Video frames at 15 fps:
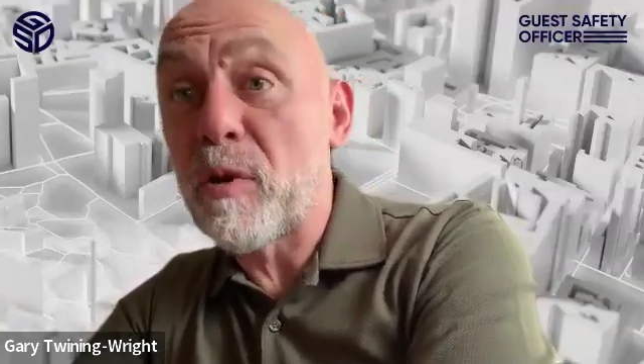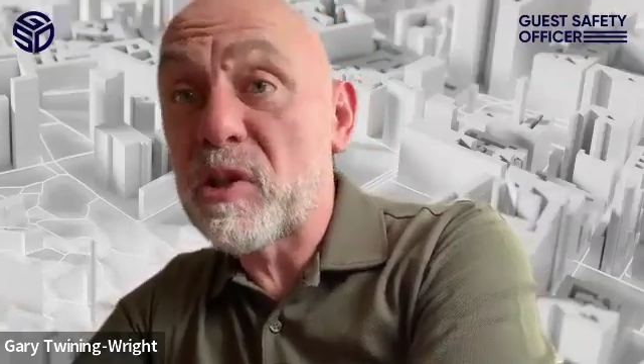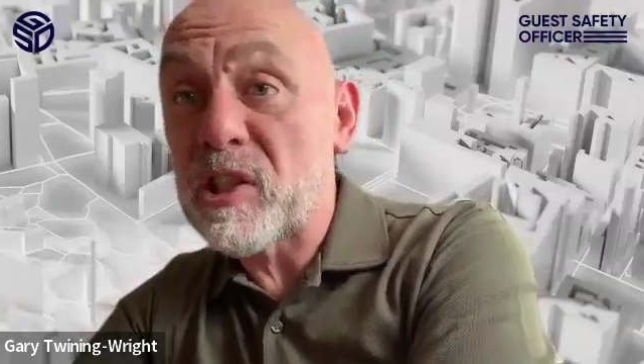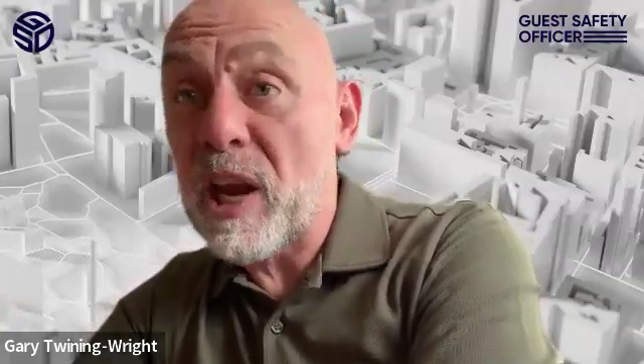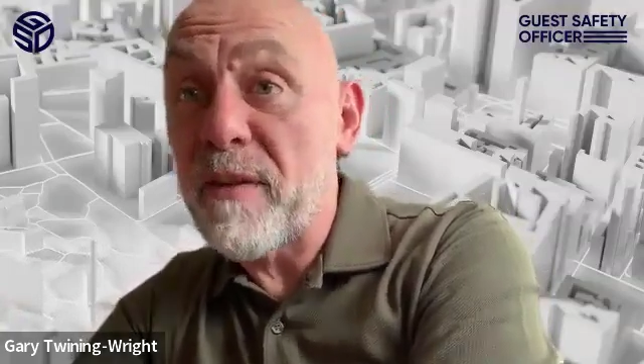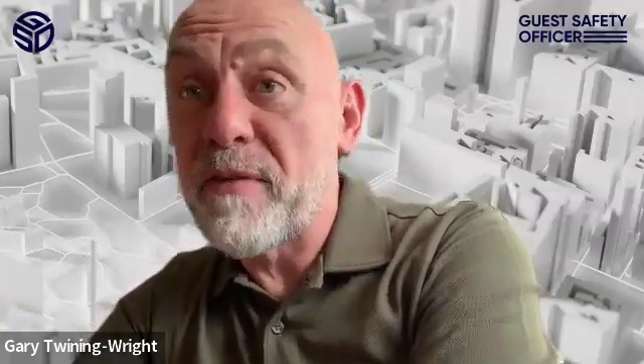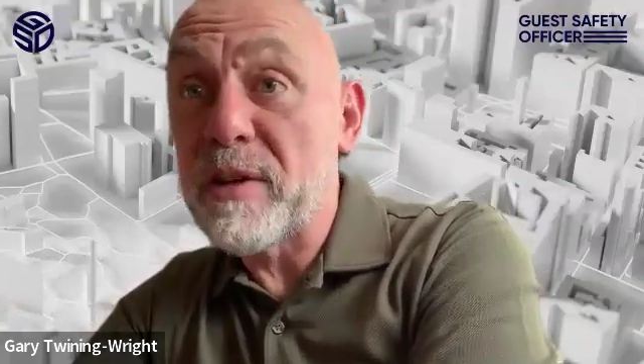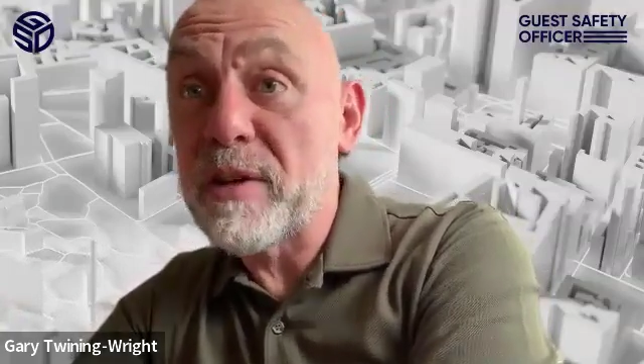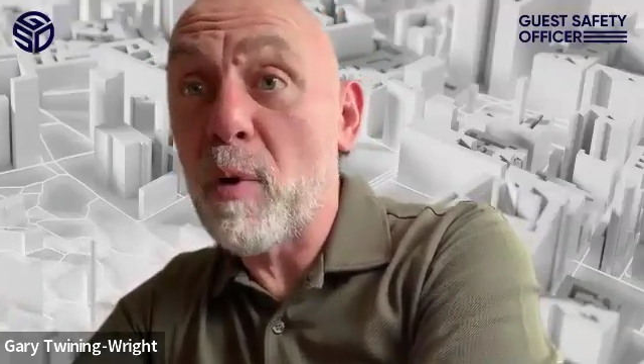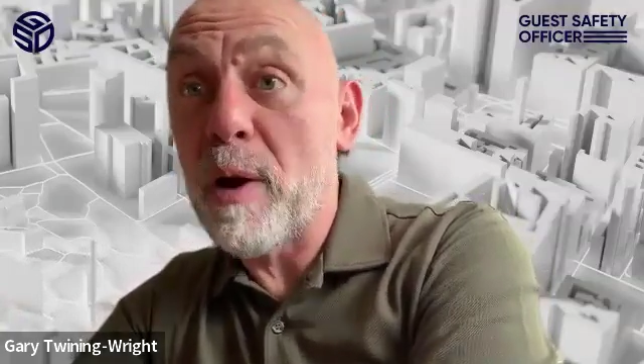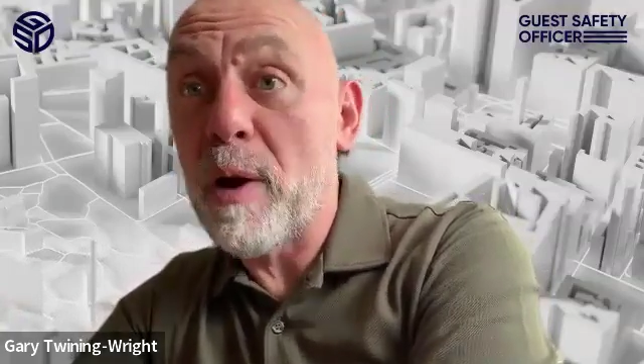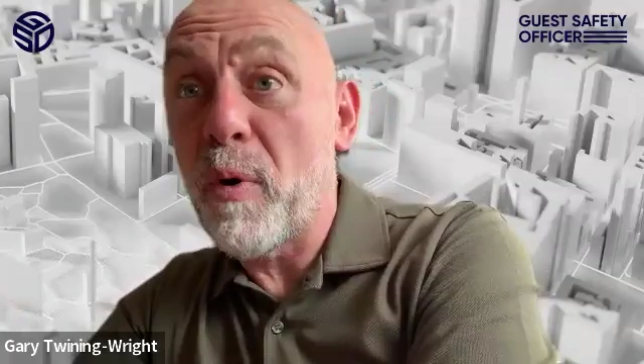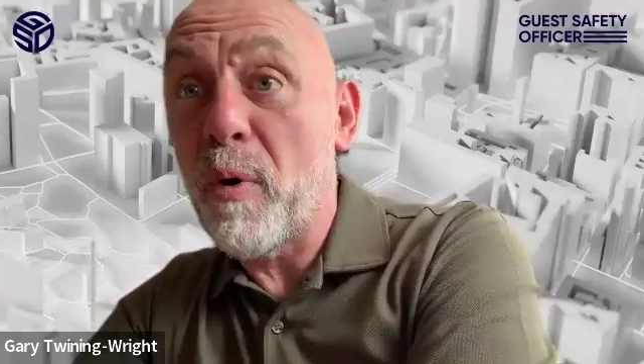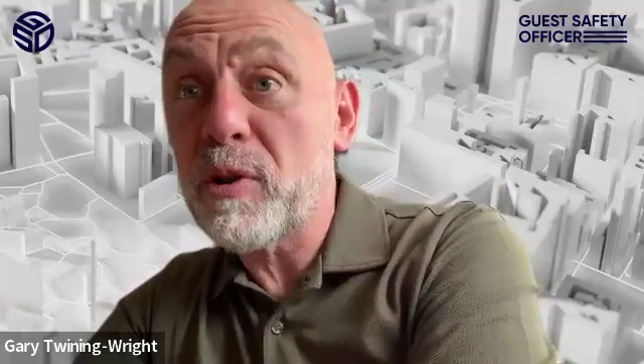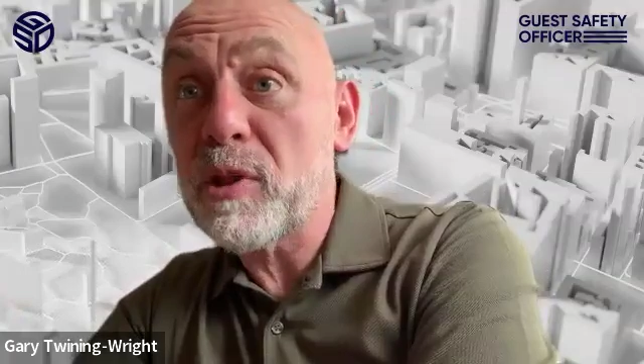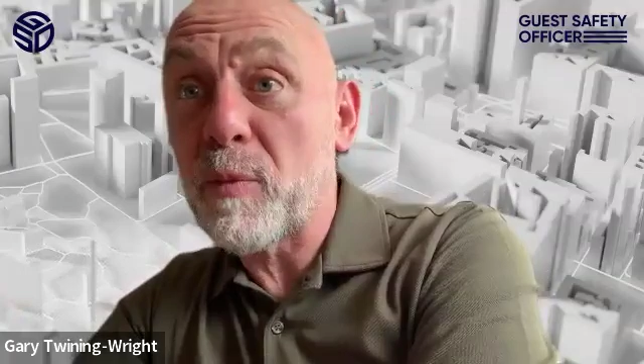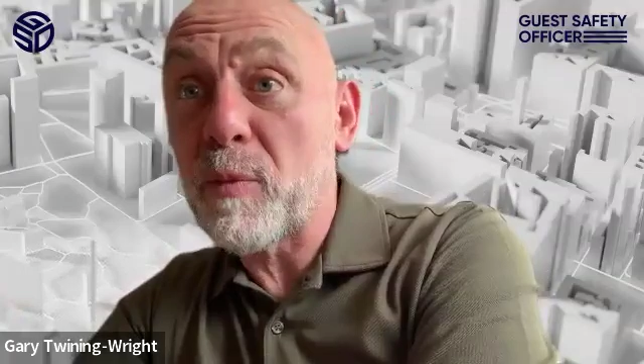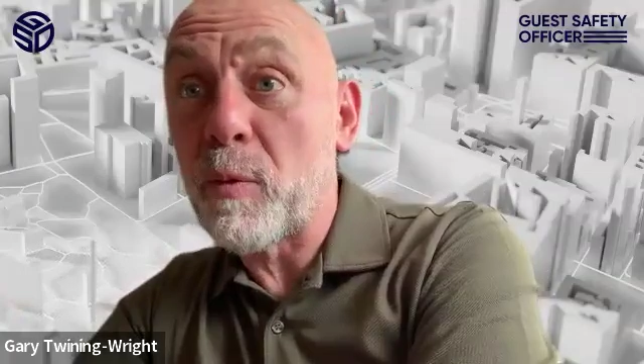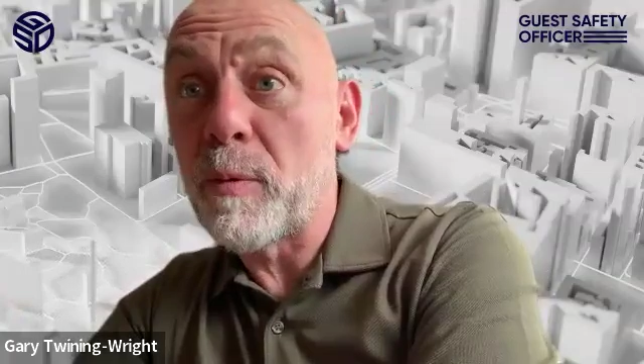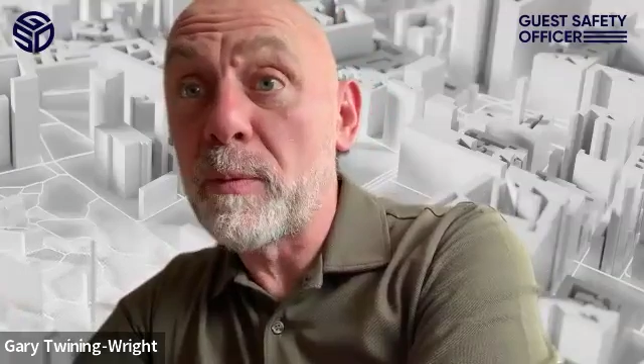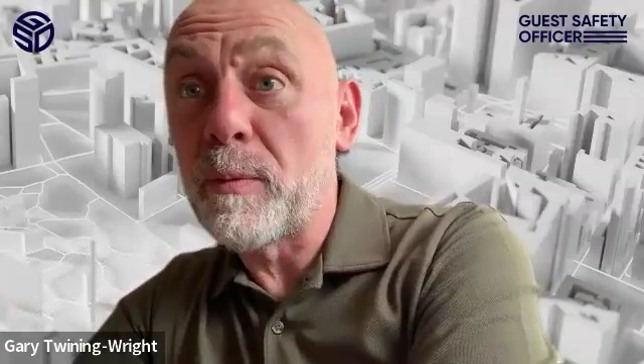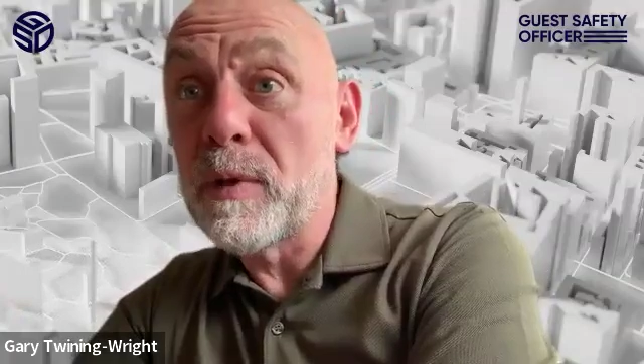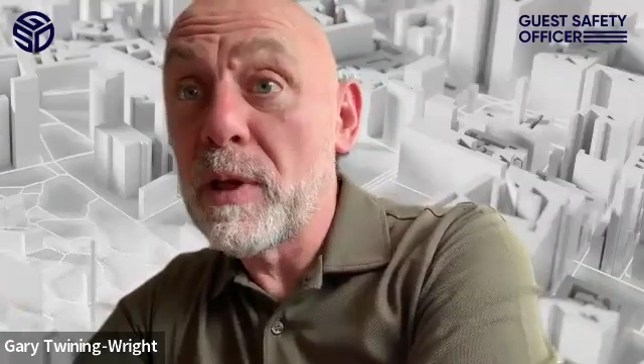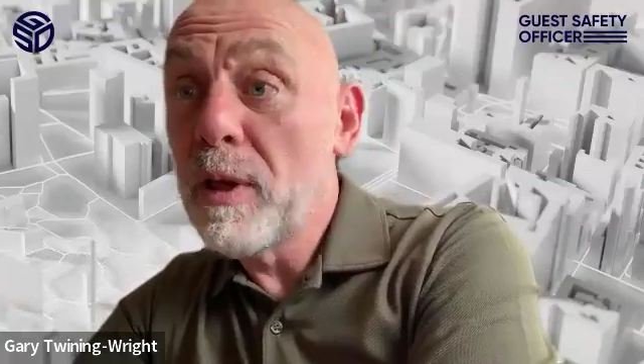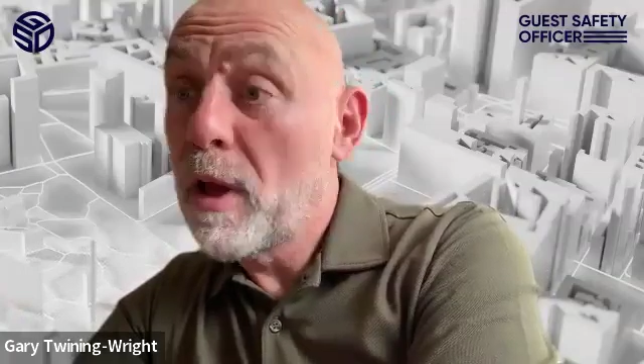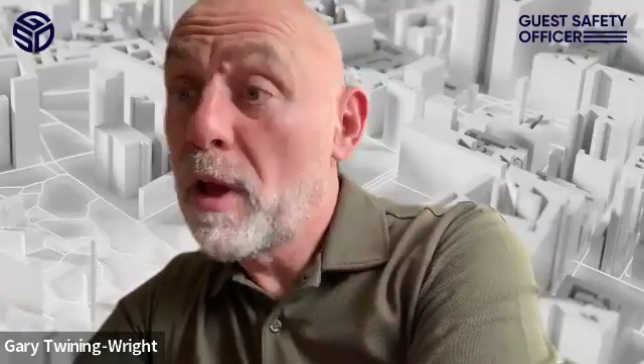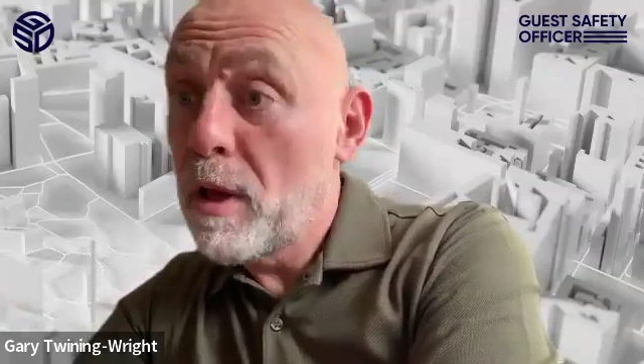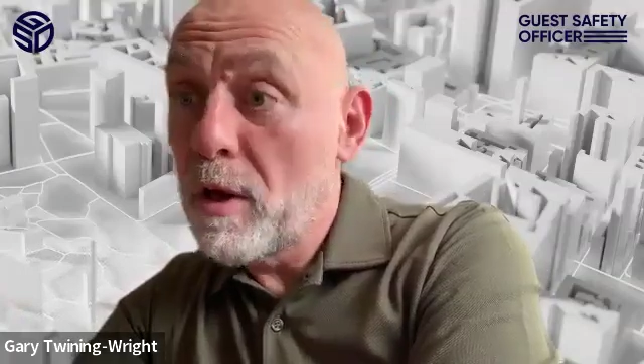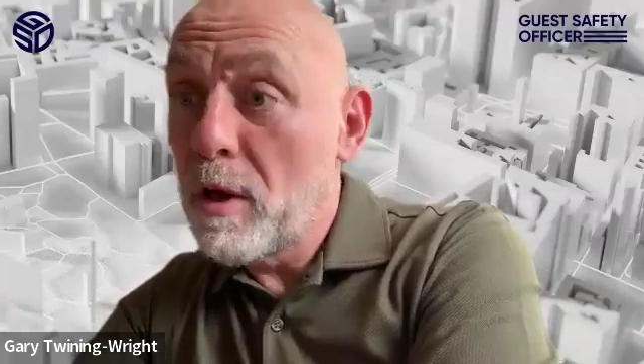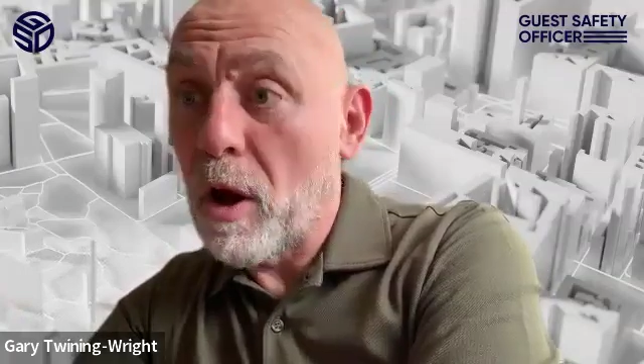most safest way possible,
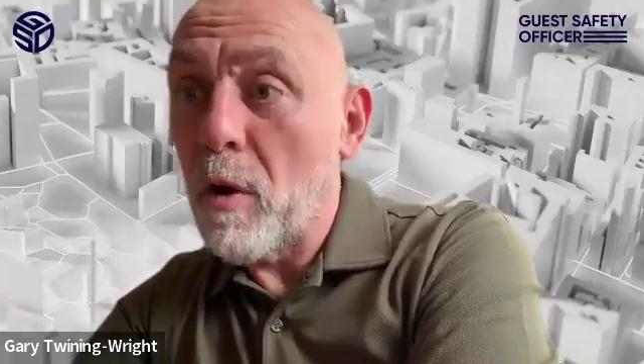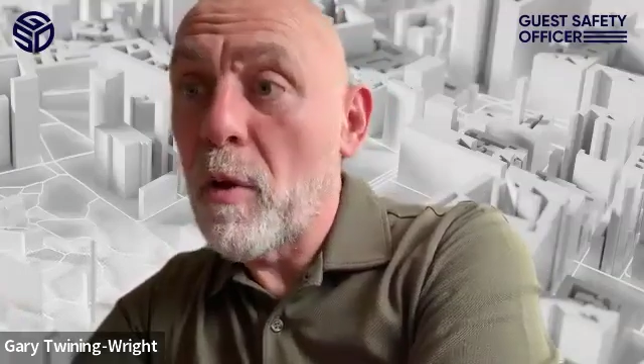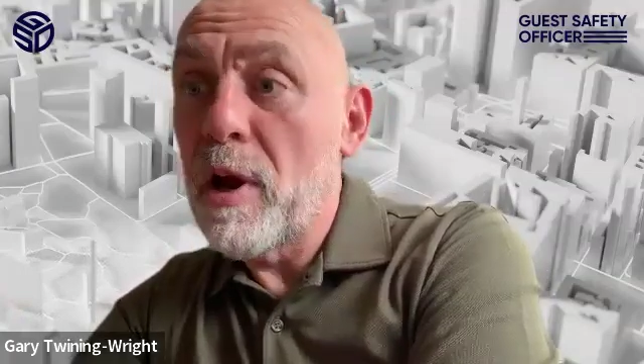you know,